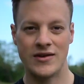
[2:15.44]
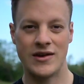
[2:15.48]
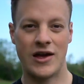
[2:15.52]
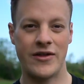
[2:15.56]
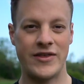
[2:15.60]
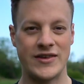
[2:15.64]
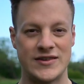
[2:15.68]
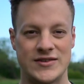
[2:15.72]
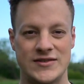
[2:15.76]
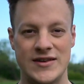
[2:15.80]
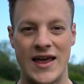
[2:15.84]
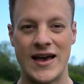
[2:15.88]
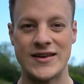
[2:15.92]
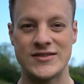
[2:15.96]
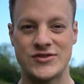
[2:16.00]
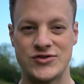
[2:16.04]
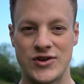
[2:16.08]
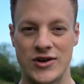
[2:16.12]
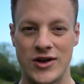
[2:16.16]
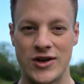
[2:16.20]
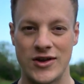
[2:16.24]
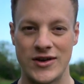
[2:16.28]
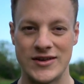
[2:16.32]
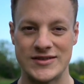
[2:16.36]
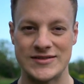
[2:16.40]
Now this next
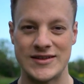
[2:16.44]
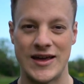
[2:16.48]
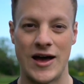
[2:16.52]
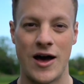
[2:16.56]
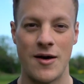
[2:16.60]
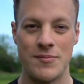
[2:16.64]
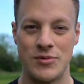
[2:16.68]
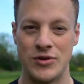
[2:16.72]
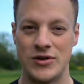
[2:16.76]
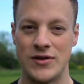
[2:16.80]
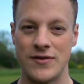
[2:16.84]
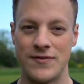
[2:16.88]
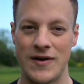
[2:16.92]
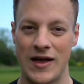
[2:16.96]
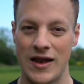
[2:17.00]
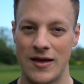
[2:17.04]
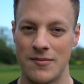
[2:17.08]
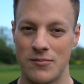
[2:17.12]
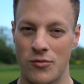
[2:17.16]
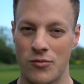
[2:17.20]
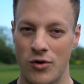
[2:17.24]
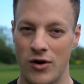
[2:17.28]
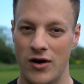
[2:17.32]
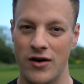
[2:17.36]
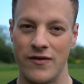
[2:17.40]
drill is to help you develop
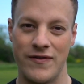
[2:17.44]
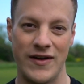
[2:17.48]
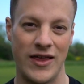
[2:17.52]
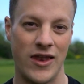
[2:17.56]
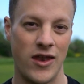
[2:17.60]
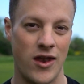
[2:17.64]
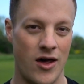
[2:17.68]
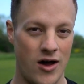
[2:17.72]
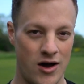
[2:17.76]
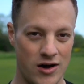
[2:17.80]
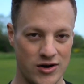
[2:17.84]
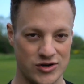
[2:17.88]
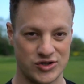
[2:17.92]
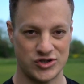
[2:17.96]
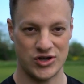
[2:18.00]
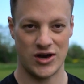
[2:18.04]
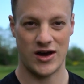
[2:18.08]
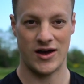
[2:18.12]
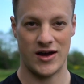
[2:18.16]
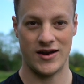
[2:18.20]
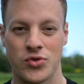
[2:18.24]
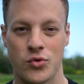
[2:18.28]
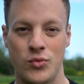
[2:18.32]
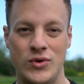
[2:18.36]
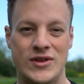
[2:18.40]
more of a long
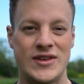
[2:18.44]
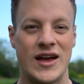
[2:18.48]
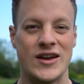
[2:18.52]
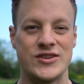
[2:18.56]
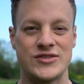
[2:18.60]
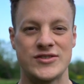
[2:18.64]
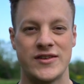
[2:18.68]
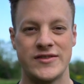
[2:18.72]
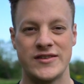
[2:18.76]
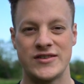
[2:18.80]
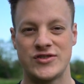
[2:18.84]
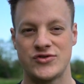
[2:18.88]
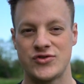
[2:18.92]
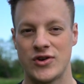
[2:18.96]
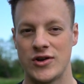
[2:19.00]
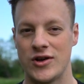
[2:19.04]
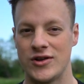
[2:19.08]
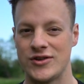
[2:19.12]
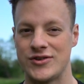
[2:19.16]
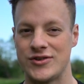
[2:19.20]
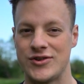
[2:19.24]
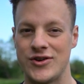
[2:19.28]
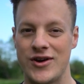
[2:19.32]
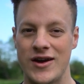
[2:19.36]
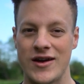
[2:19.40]
shot. We touched on this drill
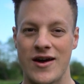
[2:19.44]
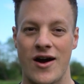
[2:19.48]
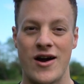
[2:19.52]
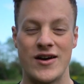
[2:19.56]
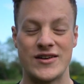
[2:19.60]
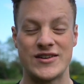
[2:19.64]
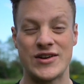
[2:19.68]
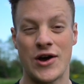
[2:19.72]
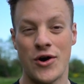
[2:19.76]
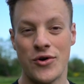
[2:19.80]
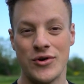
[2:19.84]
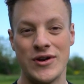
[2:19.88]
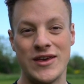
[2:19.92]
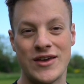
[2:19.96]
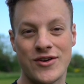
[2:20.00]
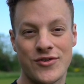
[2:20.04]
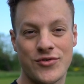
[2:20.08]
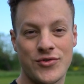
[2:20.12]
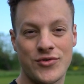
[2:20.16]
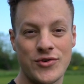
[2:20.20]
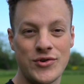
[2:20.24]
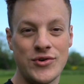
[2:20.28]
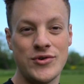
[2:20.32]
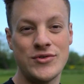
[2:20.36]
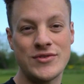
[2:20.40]
during our Toni
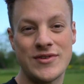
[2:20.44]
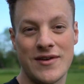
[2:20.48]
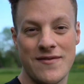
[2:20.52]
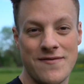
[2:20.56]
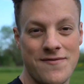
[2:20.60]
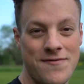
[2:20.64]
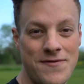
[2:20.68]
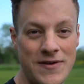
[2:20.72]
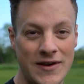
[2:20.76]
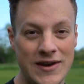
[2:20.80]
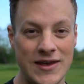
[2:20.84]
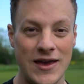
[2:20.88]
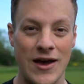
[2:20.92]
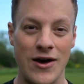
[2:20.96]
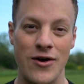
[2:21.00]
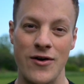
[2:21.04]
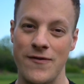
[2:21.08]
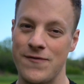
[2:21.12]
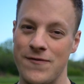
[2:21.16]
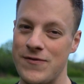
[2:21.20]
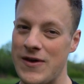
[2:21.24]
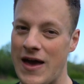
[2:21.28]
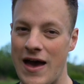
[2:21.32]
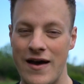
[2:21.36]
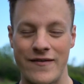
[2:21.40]
Kroos video. If
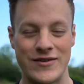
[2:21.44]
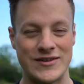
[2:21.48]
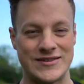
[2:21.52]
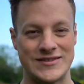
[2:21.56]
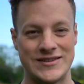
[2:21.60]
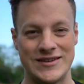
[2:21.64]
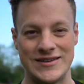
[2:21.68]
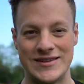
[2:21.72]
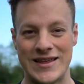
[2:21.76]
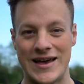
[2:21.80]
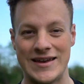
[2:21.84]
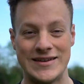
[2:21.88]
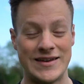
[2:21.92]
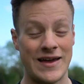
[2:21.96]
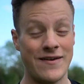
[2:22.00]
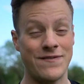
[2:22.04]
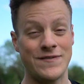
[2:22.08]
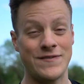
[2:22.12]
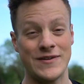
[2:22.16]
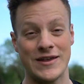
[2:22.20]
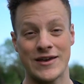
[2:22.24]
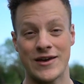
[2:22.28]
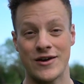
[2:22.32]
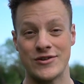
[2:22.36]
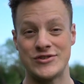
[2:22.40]
you haven't seen that,
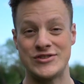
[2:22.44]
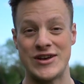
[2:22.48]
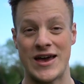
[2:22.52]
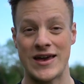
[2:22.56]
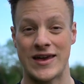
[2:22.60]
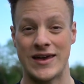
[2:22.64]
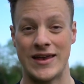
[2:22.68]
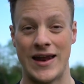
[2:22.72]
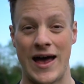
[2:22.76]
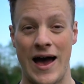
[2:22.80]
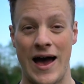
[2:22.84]
definitely go check it